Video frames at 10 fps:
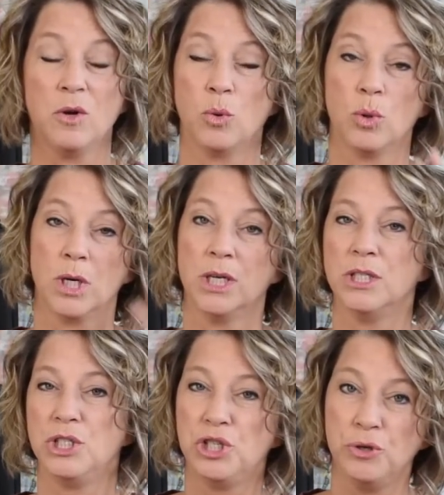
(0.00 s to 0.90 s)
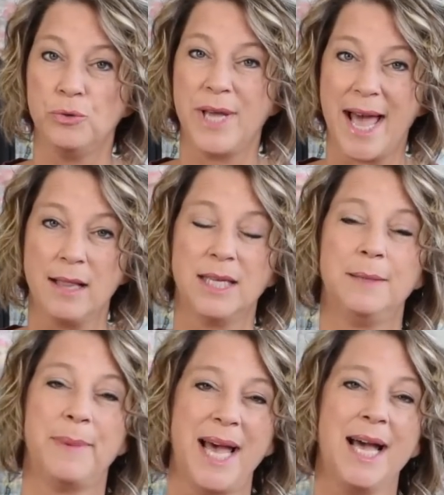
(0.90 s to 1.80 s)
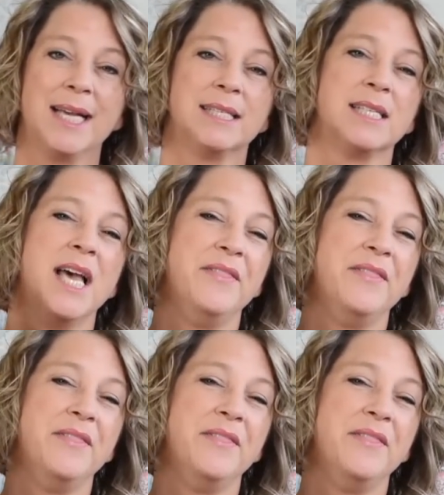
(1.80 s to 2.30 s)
or 2 gallon bags